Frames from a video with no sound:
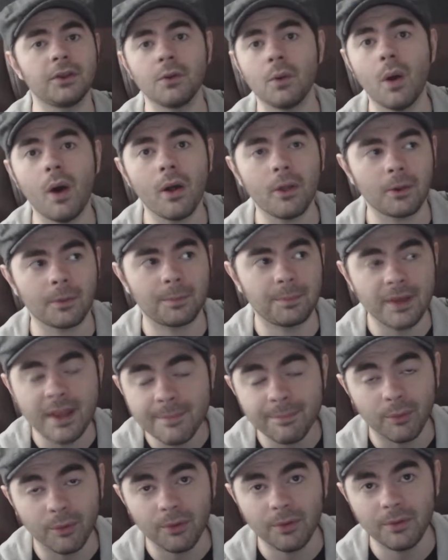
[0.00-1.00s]
you all are
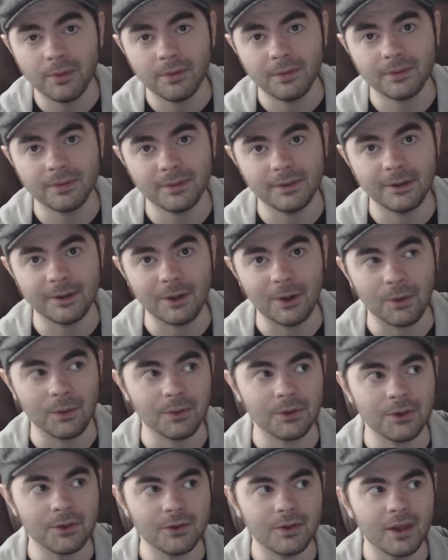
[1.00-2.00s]
people, you know,
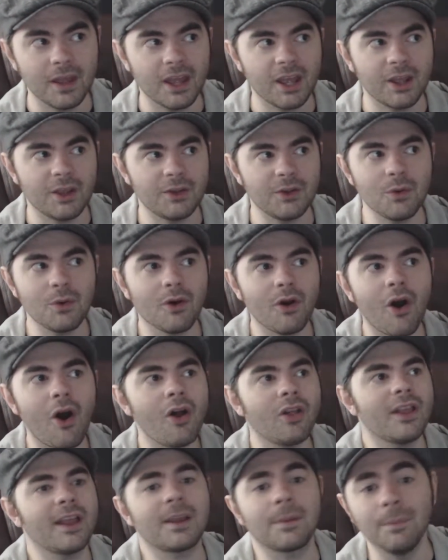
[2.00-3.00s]
you are
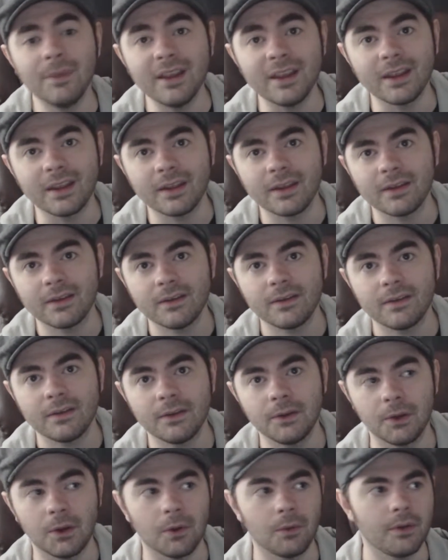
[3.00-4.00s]
all like me.
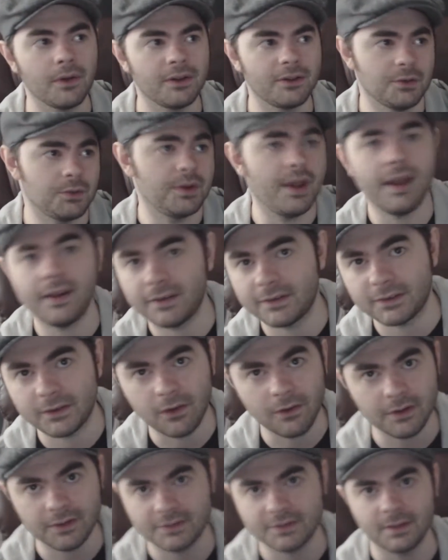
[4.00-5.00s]
You know, you get
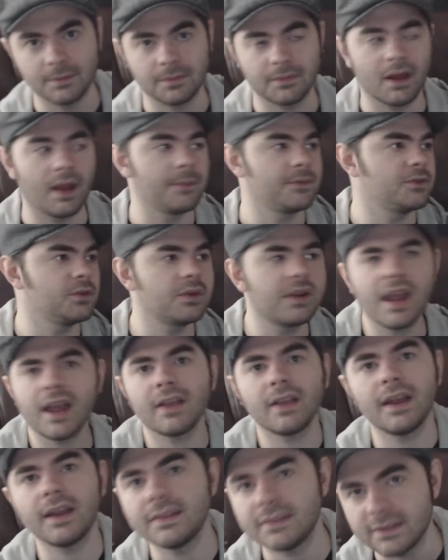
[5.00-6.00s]
discouraged sometimes, you get
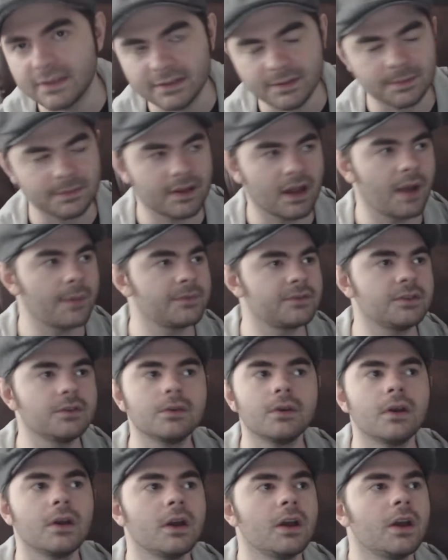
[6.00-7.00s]
lazy sometimes, you
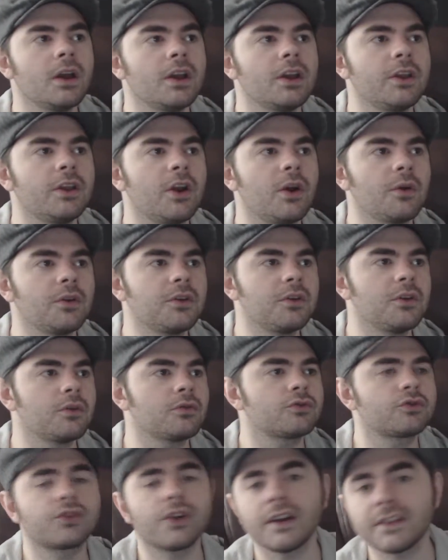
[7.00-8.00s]
know, you
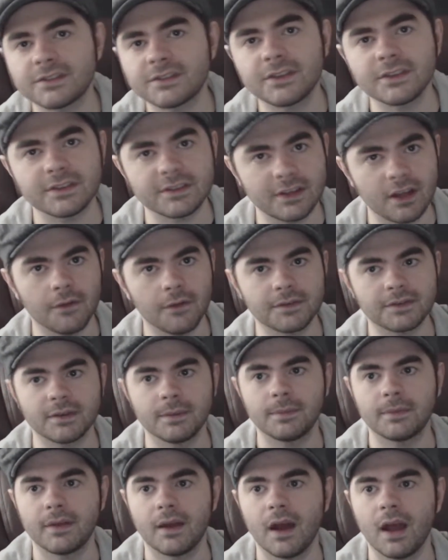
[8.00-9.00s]
don't trust yourself
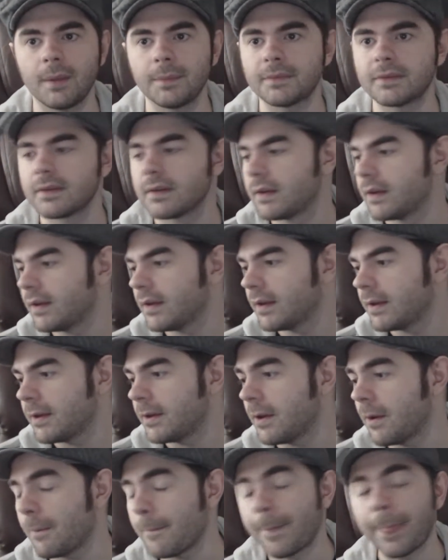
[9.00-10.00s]
sometimes. You
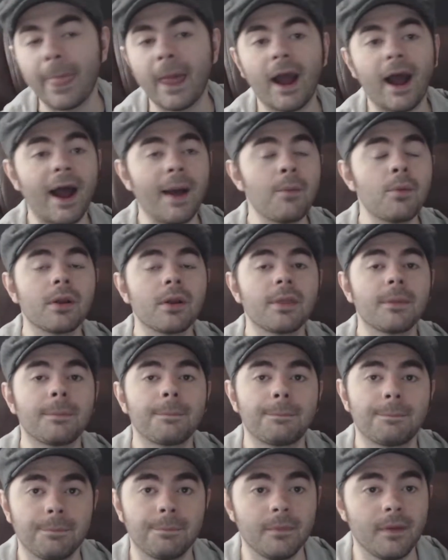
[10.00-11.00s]
know, I'm one of
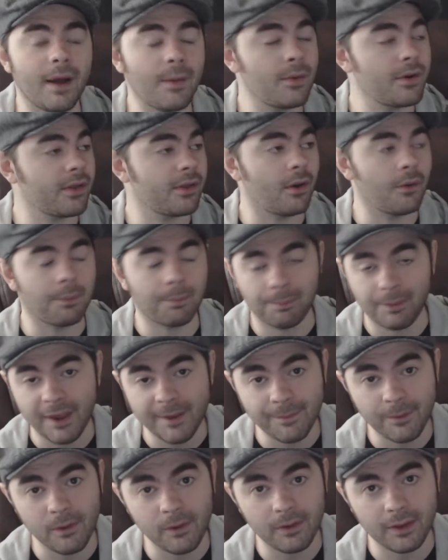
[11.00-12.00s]
the
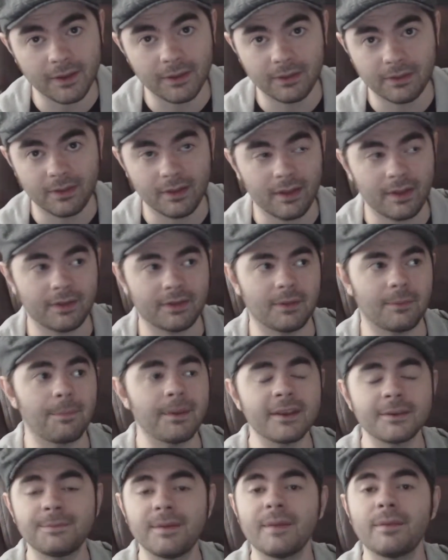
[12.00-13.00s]
people, and like the
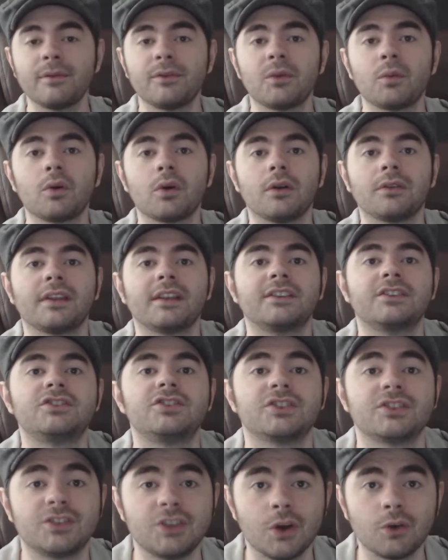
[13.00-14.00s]
biggest people in the world, that
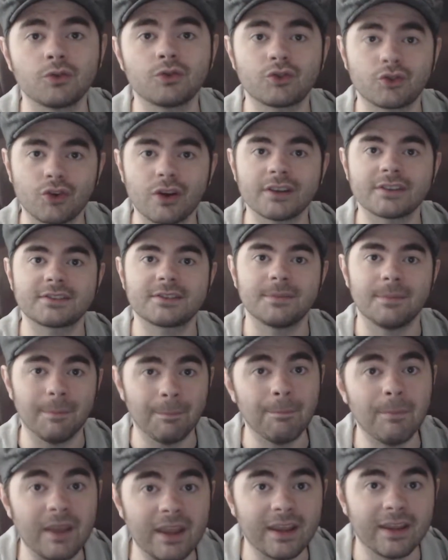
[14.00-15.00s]
just don't trust
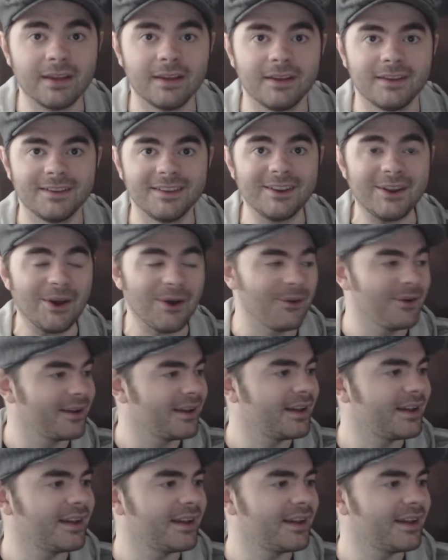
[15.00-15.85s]
me. You know,